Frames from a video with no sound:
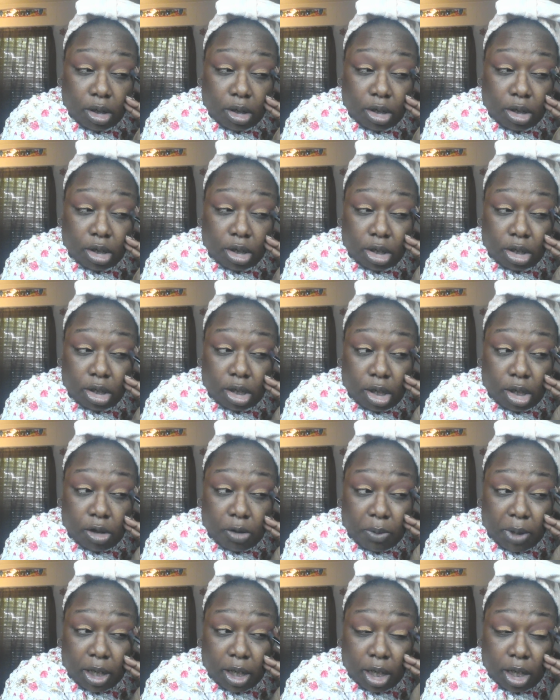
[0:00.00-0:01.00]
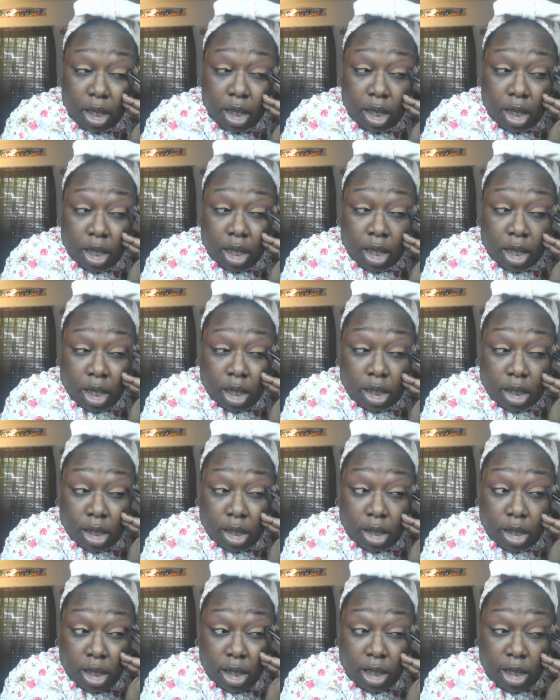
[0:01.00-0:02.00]
Just a little bit
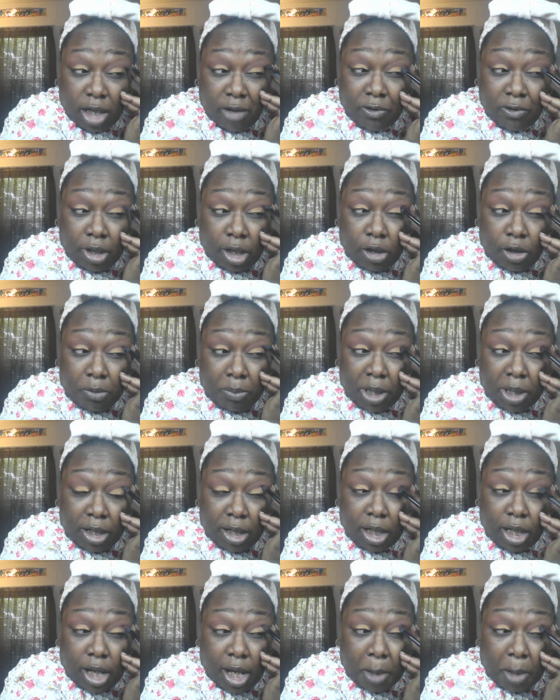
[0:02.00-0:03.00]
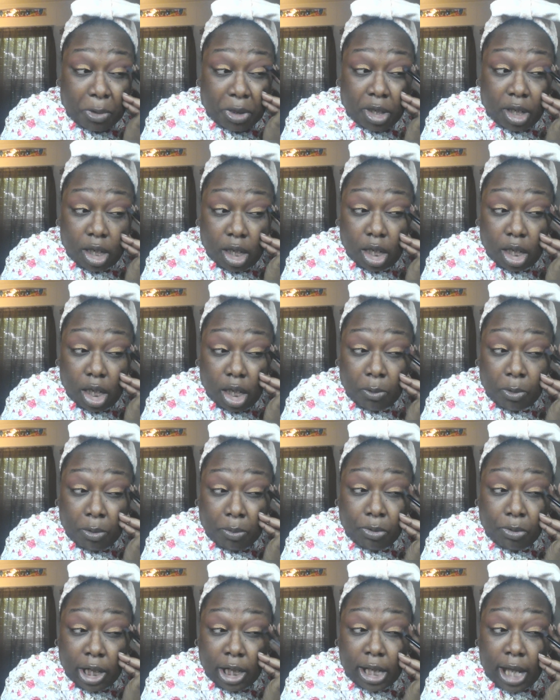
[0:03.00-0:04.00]
to give it a little bit of depth. And we'll
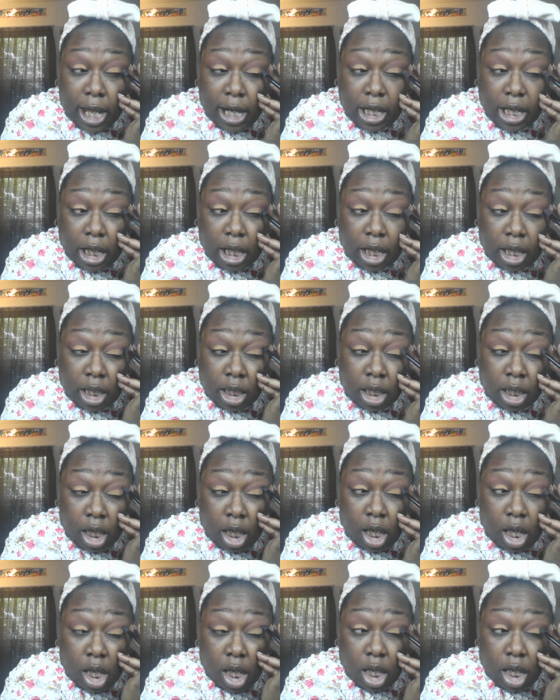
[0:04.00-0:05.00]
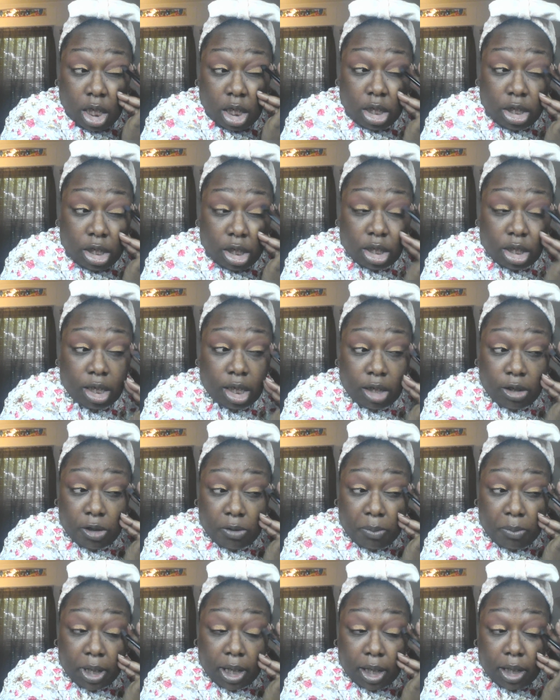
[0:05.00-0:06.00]
bring that in just a little
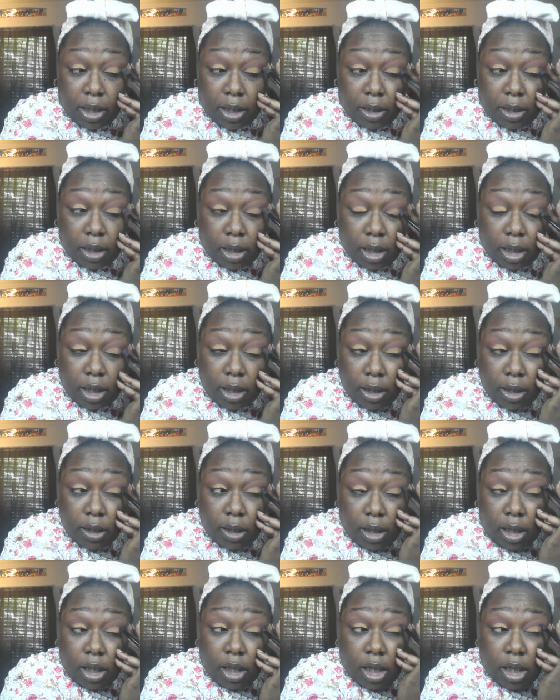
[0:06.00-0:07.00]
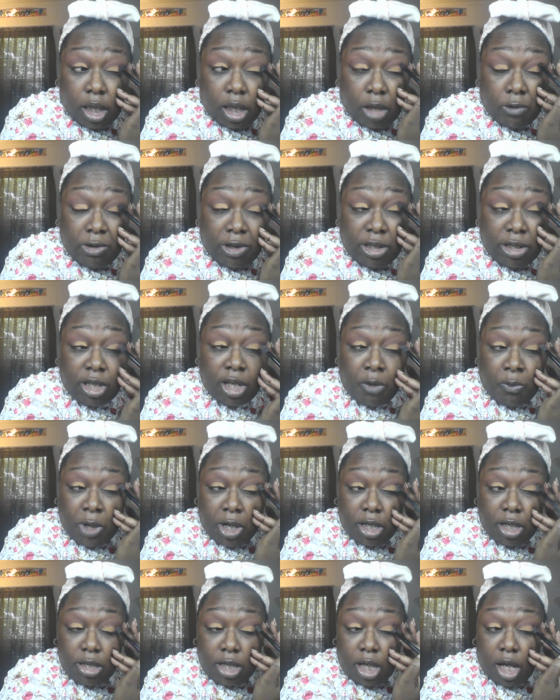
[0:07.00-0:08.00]
bit. We still want
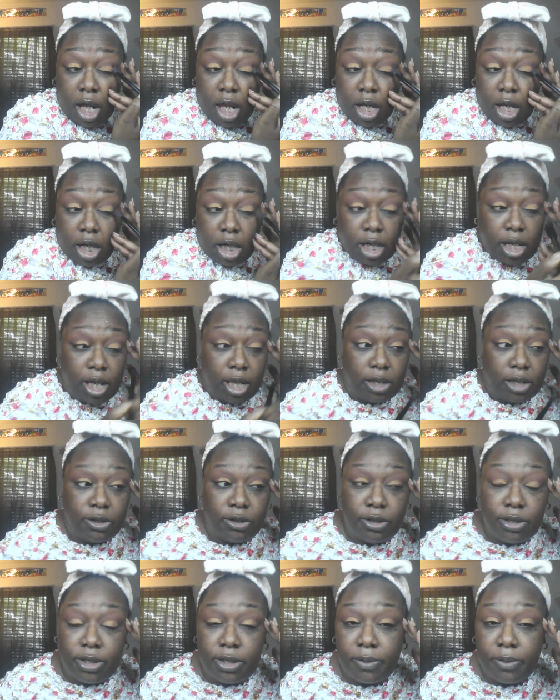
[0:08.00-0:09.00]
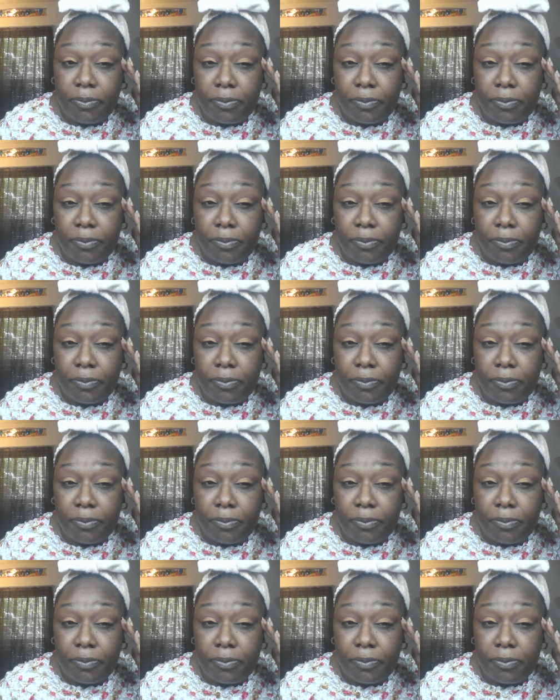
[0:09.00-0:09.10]
to see all our colors,